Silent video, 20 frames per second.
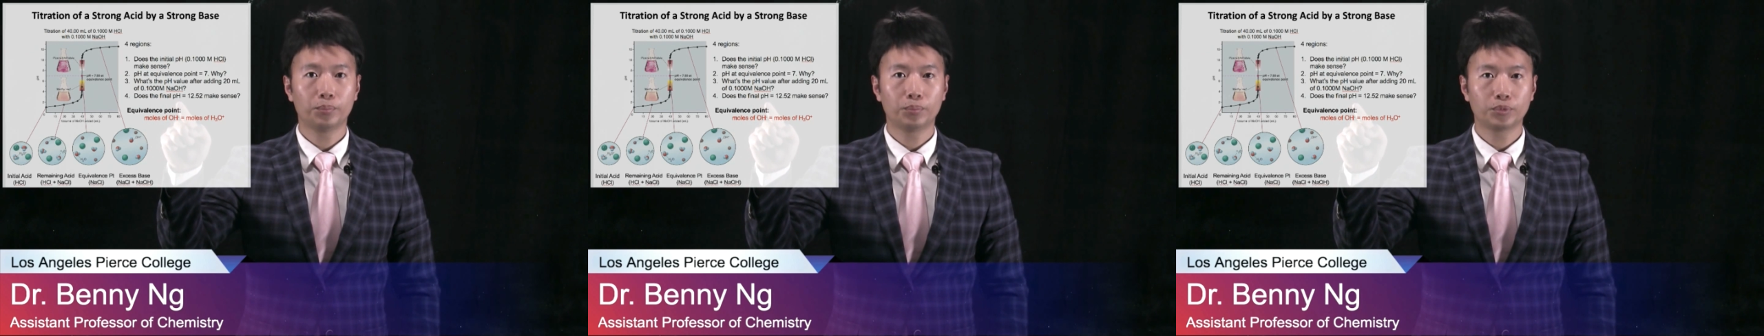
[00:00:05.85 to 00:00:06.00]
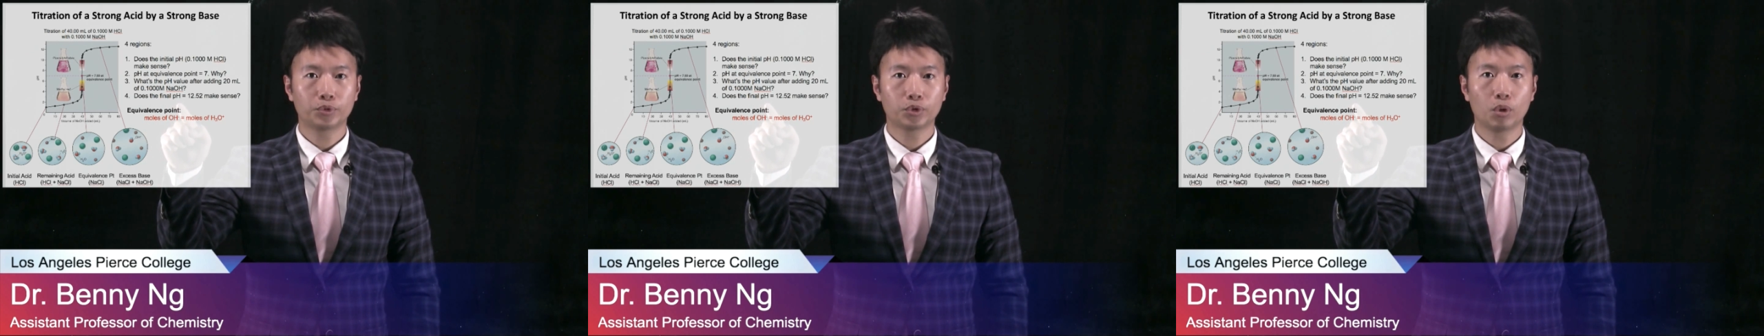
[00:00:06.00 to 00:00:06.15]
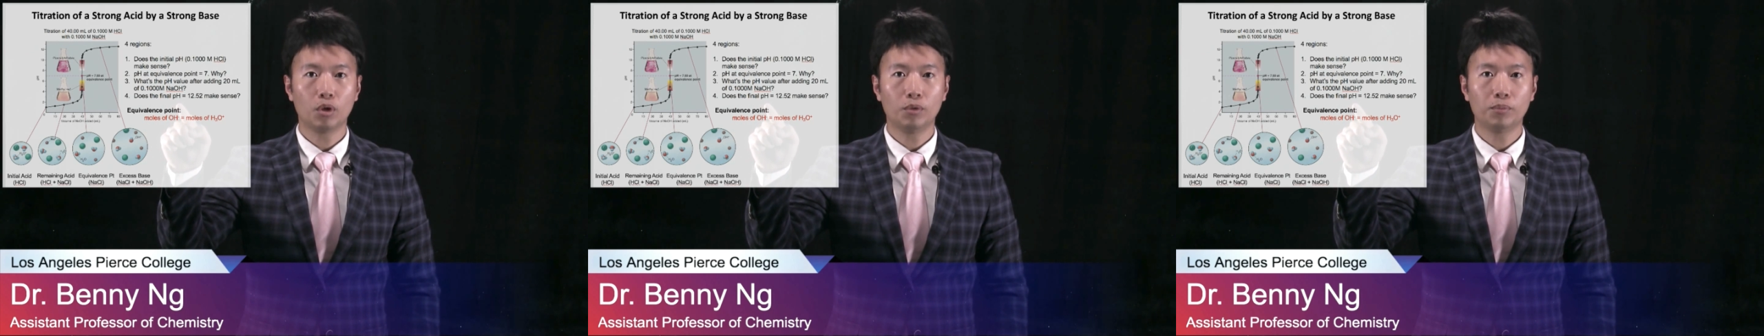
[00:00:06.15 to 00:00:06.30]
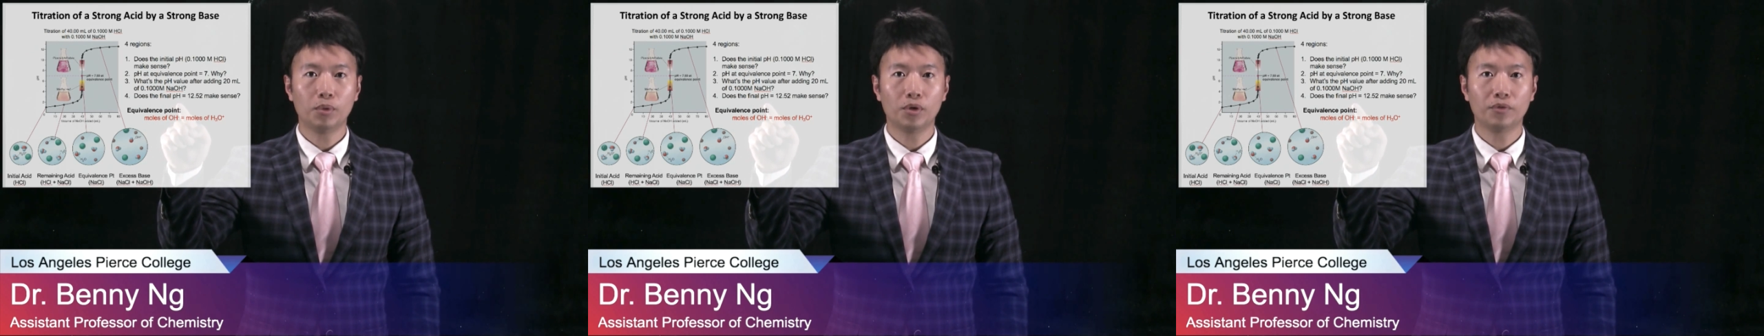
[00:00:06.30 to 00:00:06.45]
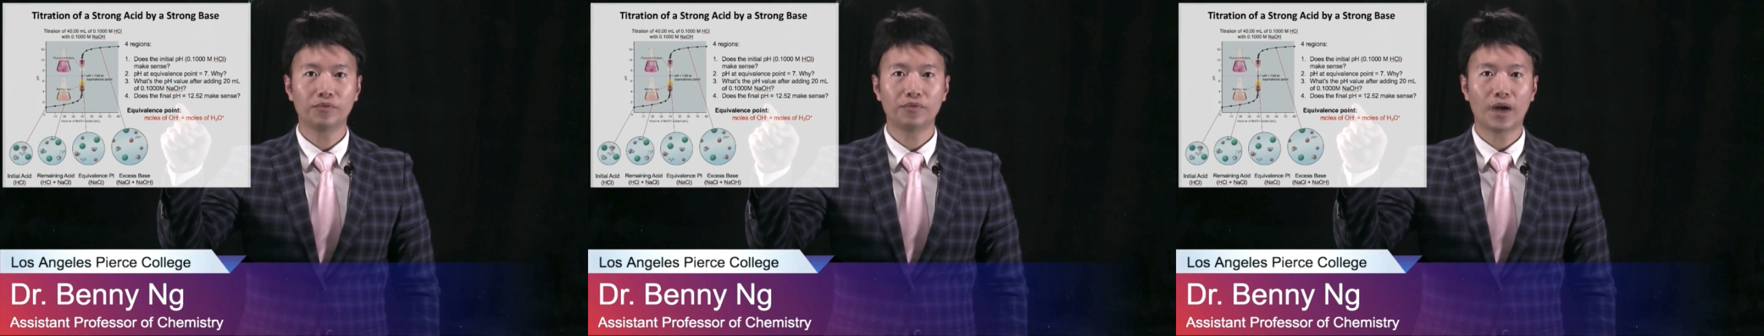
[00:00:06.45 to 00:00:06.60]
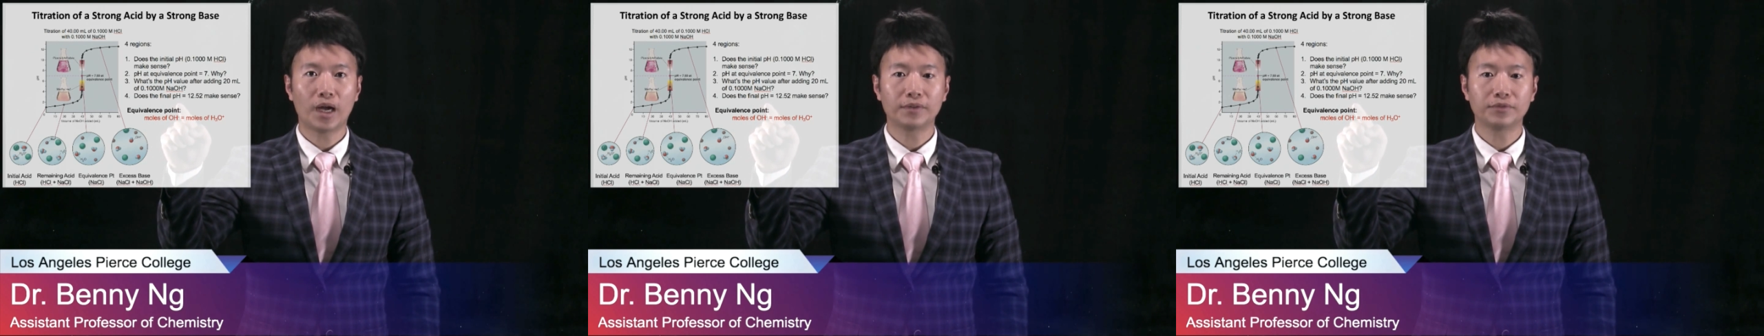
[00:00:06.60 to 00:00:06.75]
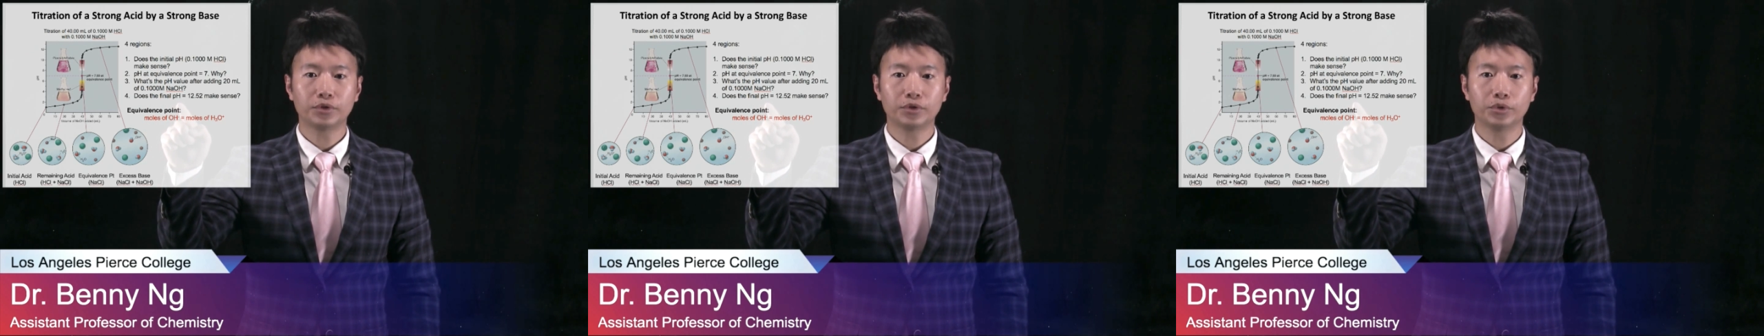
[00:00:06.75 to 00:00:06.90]

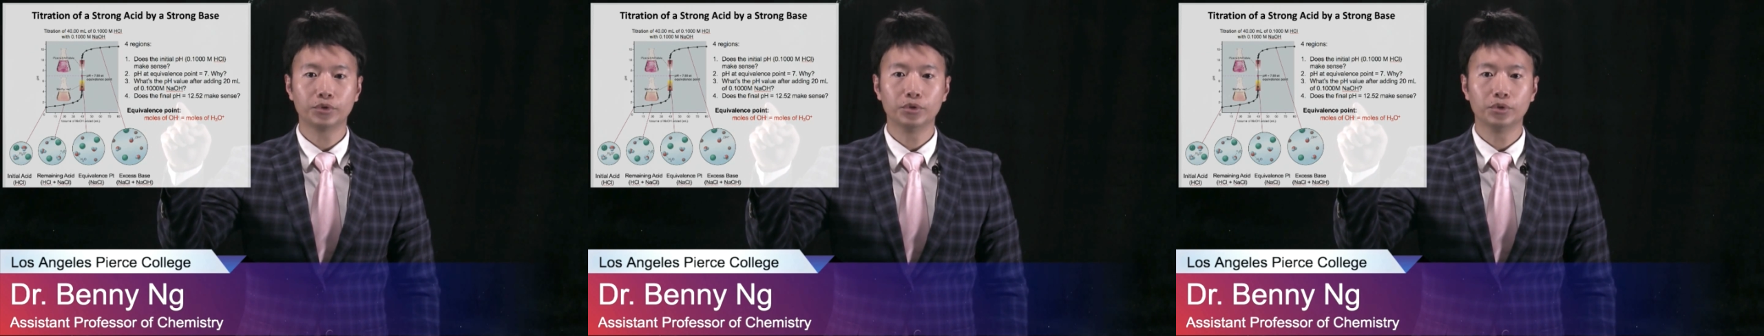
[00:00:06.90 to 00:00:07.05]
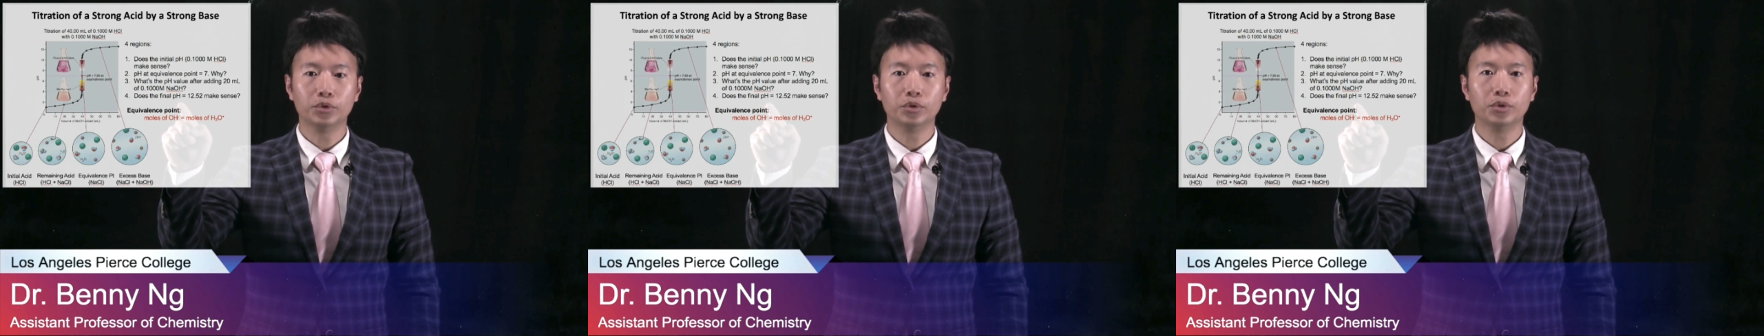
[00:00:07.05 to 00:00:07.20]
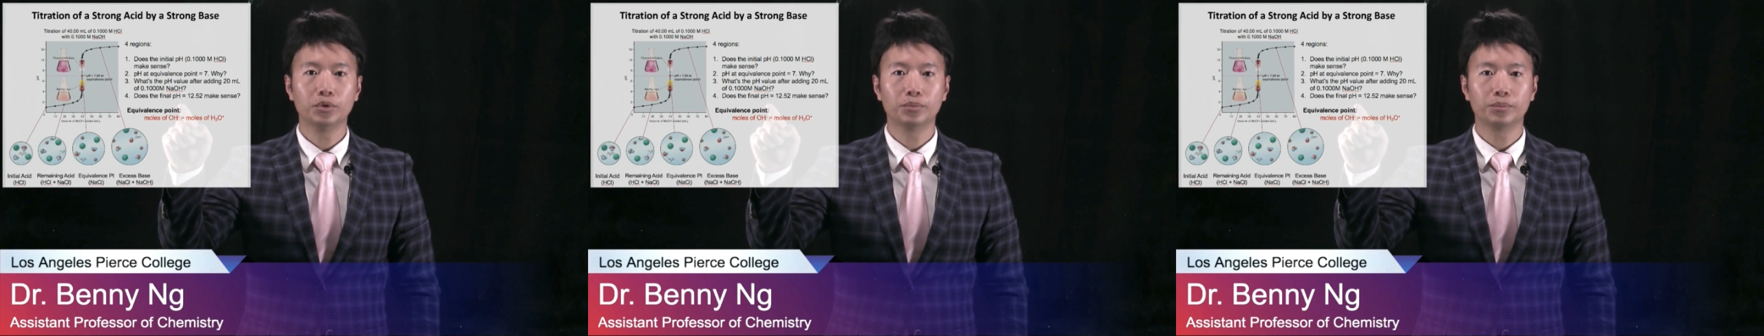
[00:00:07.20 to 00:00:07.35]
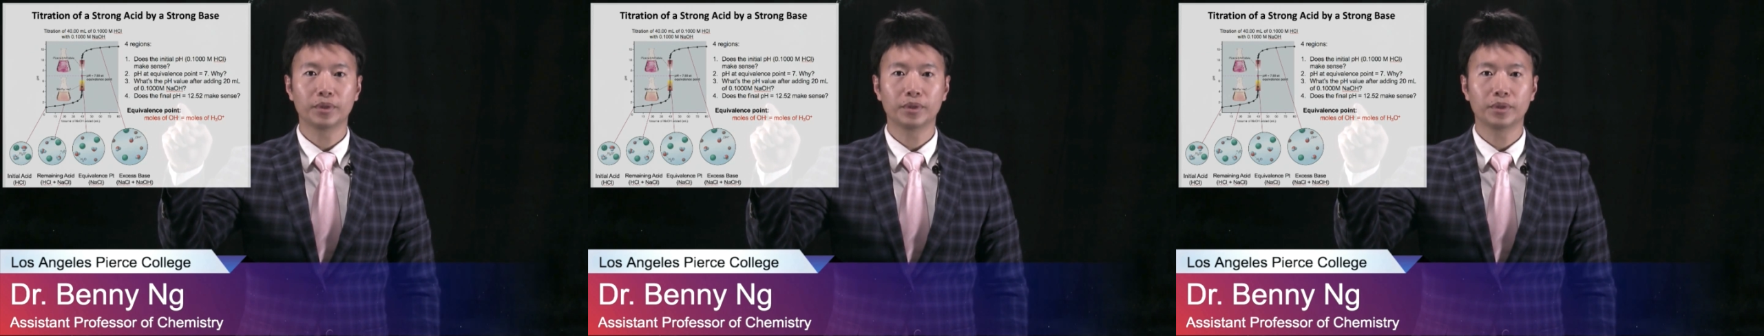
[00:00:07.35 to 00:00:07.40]
12.52